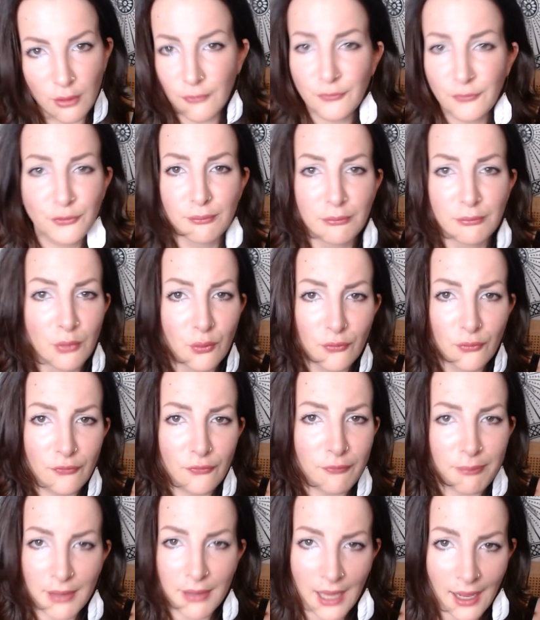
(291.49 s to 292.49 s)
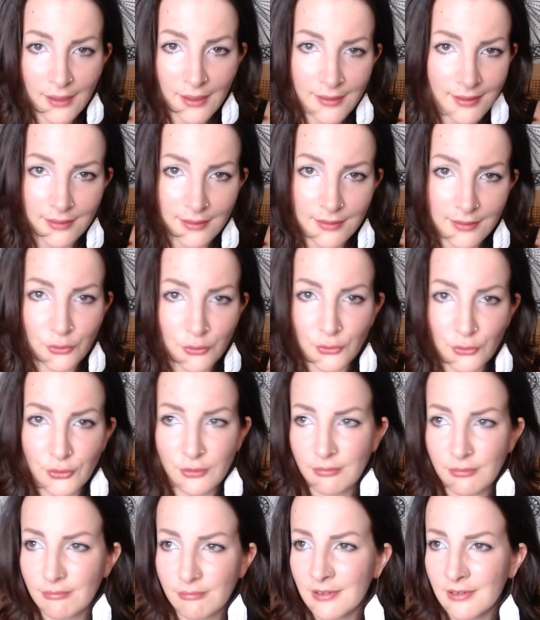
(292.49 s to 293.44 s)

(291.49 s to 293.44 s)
or to move planet and just,